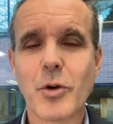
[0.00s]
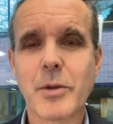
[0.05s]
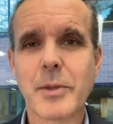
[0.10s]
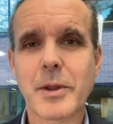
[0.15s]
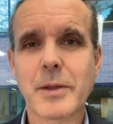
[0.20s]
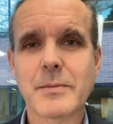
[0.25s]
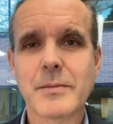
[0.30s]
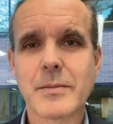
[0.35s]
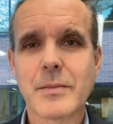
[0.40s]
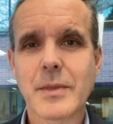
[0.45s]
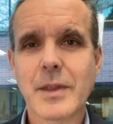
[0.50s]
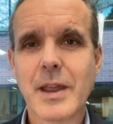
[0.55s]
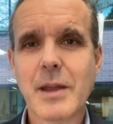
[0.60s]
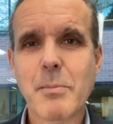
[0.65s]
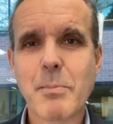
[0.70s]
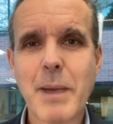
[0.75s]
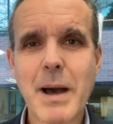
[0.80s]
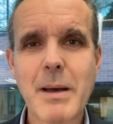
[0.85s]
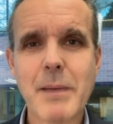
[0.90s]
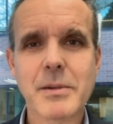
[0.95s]
warming,
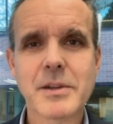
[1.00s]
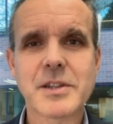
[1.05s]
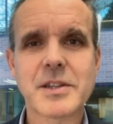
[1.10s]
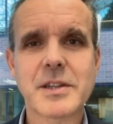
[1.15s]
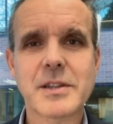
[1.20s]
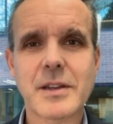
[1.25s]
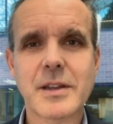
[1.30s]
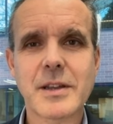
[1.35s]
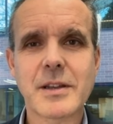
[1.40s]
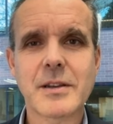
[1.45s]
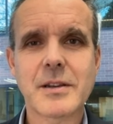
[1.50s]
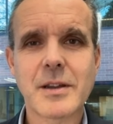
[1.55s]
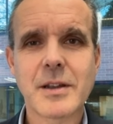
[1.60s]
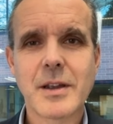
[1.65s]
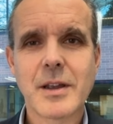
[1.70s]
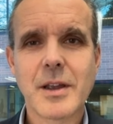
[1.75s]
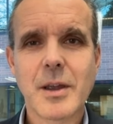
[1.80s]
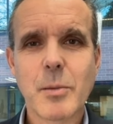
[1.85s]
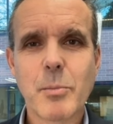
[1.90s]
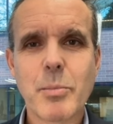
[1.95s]
and publish it in
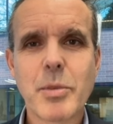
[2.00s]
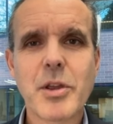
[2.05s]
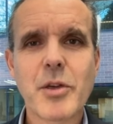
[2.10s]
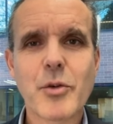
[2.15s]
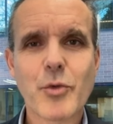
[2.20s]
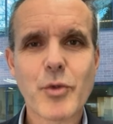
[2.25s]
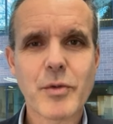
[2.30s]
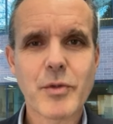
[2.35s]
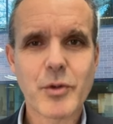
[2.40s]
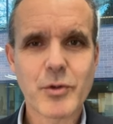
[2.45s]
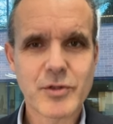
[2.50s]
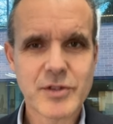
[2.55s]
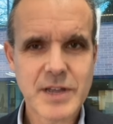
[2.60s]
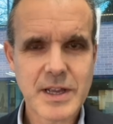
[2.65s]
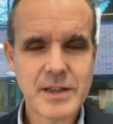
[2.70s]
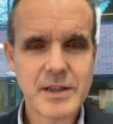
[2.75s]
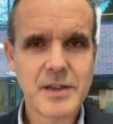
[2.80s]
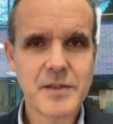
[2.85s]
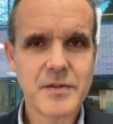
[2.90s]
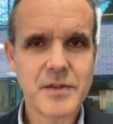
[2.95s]
peer-reviewed
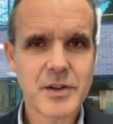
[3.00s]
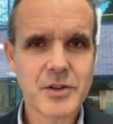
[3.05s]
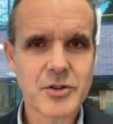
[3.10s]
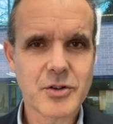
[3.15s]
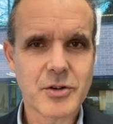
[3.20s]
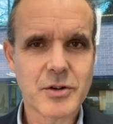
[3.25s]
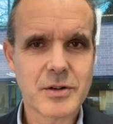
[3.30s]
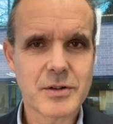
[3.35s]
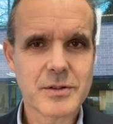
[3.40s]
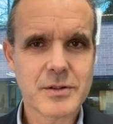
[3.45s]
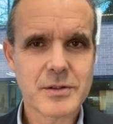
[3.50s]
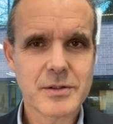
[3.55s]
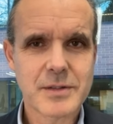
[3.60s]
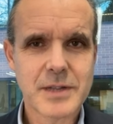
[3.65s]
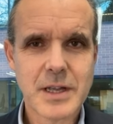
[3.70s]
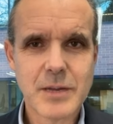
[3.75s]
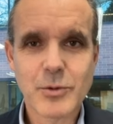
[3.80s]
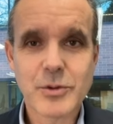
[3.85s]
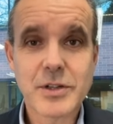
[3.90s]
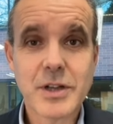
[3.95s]
scientific journals.
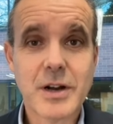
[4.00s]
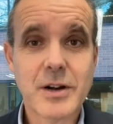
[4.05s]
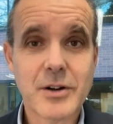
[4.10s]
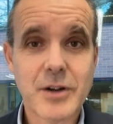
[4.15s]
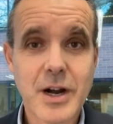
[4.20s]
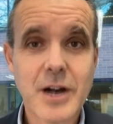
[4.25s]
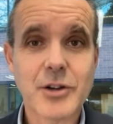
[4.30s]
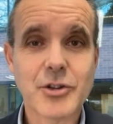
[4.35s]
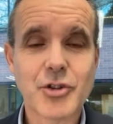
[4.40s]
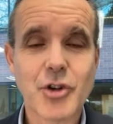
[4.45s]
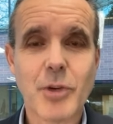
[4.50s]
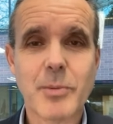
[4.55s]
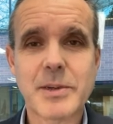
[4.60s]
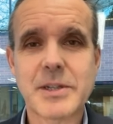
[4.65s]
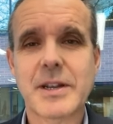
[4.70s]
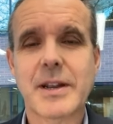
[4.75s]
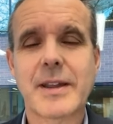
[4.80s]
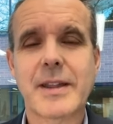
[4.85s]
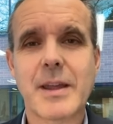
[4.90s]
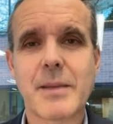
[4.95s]
That was our job
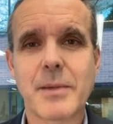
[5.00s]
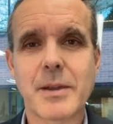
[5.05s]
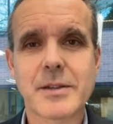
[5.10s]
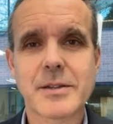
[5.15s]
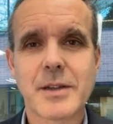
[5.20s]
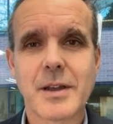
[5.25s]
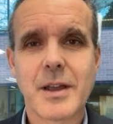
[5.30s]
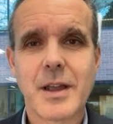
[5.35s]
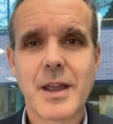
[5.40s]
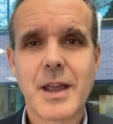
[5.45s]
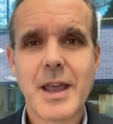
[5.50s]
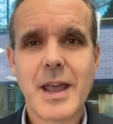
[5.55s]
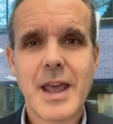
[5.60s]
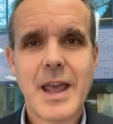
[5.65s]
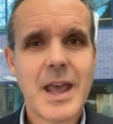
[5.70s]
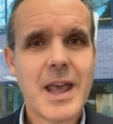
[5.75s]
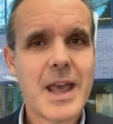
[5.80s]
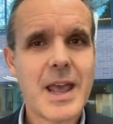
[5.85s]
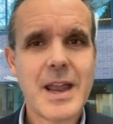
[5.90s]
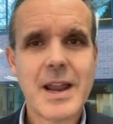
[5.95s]
as academics.
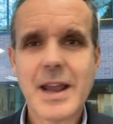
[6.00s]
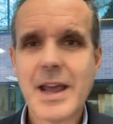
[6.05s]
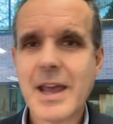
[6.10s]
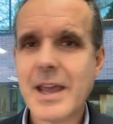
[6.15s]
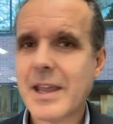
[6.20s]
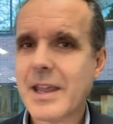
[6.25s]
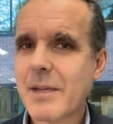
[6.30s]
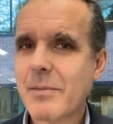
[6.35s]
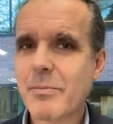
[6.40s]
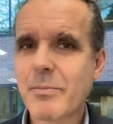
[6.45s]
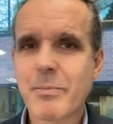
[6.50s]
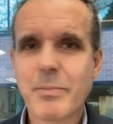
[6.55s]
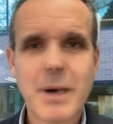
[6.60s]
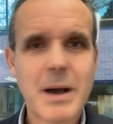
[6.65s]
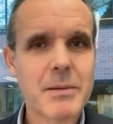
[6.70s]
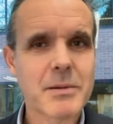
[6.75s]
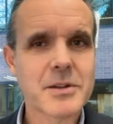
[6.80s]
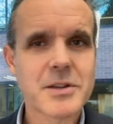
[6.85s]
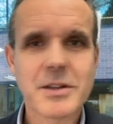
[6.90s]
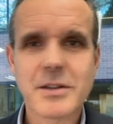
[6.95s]
And I kept
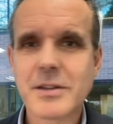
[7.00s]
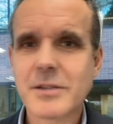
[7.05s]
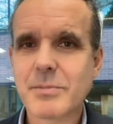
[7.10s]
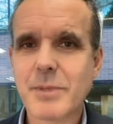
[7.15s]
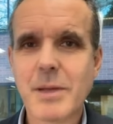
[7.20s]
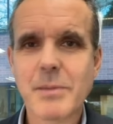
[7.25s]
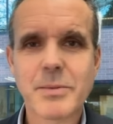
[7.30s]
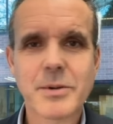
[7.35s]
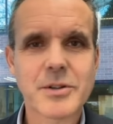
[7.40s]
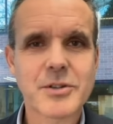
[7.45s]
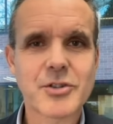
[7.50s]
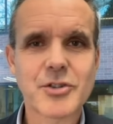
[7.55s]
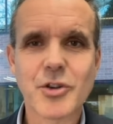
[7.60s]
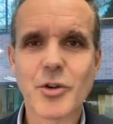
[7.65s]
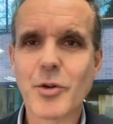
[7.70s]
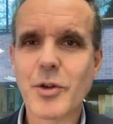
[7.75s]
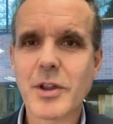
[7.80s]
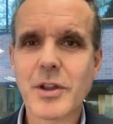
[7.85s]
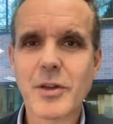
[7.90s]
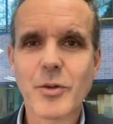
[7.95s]
publishing these papers
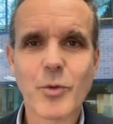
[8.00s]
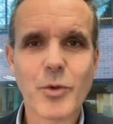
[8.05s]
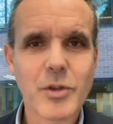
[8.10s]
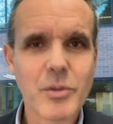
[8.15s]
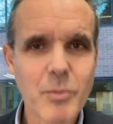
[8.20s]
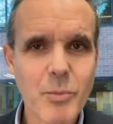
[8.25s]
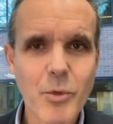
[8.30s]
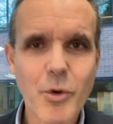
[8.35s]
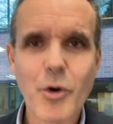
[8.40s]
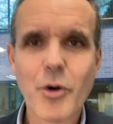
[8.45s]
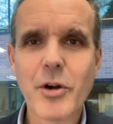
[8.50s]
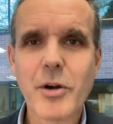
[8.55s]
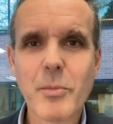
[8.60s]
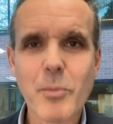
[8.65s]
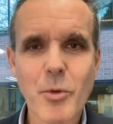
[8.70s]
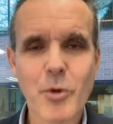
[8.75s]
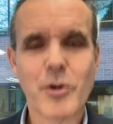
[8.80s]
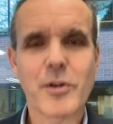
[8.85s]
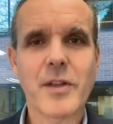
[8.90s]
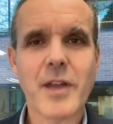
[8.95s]
showing with more
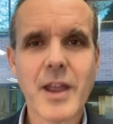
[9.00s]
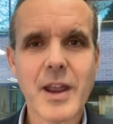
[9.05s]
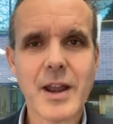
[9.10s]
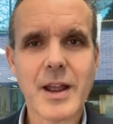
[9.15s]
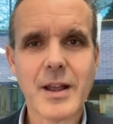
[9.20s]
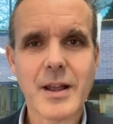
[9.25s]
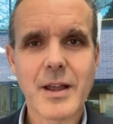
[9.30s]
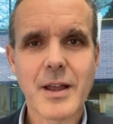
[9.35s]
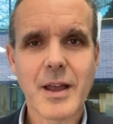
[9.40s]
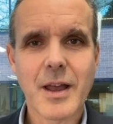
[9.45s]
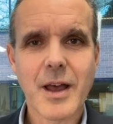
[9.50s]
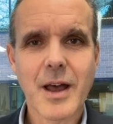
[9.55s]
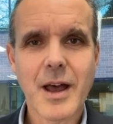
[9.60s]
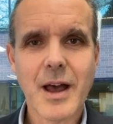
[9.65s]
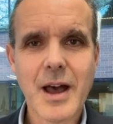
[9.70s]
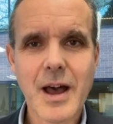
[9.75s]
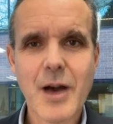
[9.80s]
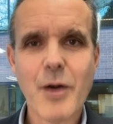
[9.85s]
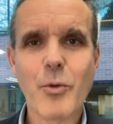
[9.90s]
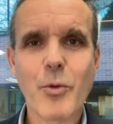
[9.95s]
and more data
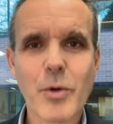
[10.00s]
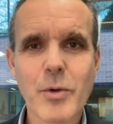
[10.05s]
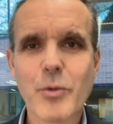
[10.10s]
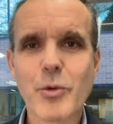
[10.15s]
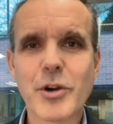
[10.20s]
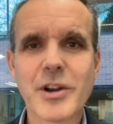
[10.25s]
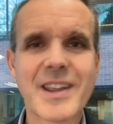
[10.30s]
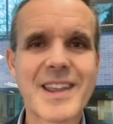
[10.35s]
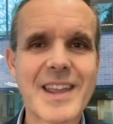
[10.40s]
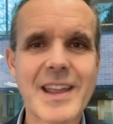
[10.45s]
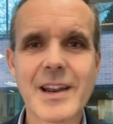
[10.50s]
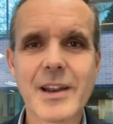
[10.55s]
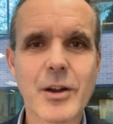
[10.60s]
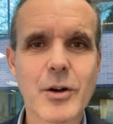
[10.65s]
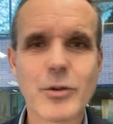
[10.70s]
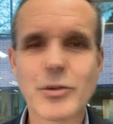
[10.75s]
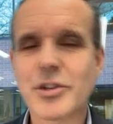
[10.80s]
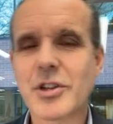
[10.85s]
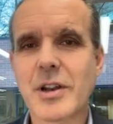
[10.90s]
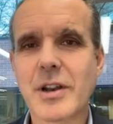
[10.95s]
how we were
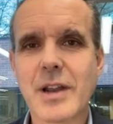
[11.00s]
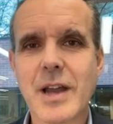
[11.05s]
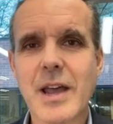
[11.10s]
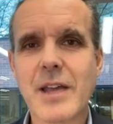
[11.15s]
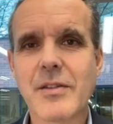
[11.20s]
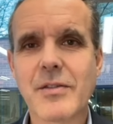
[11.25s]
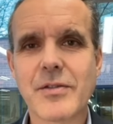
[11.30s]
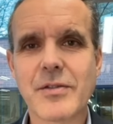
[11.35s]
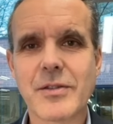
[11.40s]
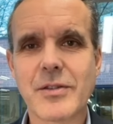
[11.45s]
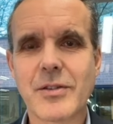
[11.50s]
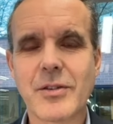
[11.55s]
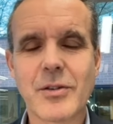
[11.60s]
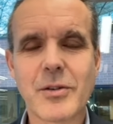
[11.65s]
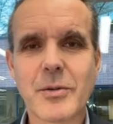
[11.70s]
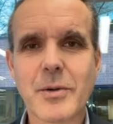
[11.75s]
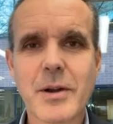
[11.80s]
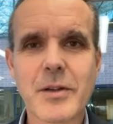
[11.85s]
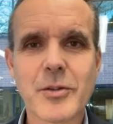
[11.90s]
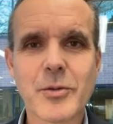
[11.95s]
killing ocean life
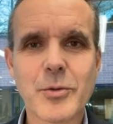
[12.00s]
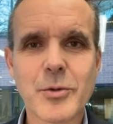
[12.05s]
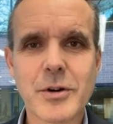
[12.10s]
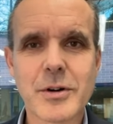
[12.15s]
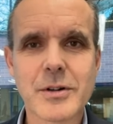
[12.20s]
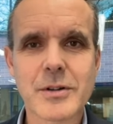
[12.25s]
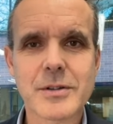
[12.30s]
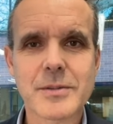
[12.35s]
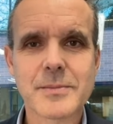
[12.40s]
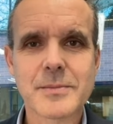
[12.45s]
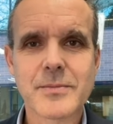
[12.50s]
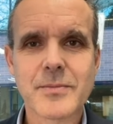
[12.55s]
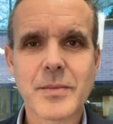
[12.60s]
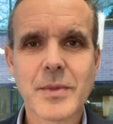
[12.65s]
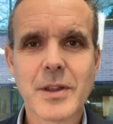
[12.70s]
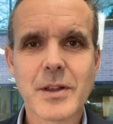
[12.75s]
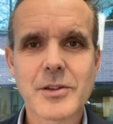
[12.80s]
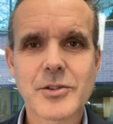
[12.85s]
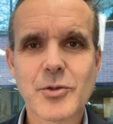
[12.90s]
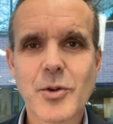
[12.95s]
all around the world.
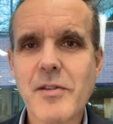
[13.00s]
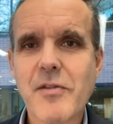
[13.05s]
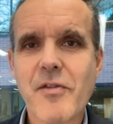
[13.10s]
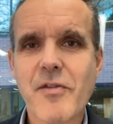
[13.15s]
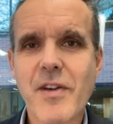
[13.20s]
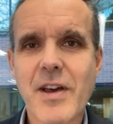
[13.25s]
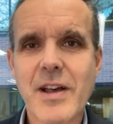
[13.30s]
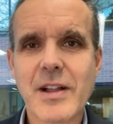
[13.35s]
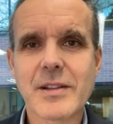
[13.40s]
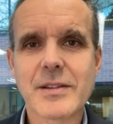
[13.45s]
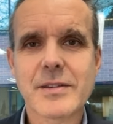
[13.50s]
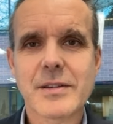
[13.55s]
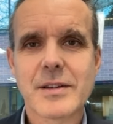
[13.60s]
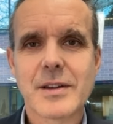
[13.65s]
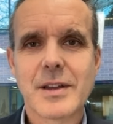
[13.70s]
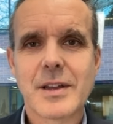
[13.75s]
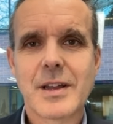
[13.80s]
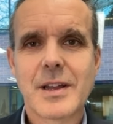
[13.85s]
So I felt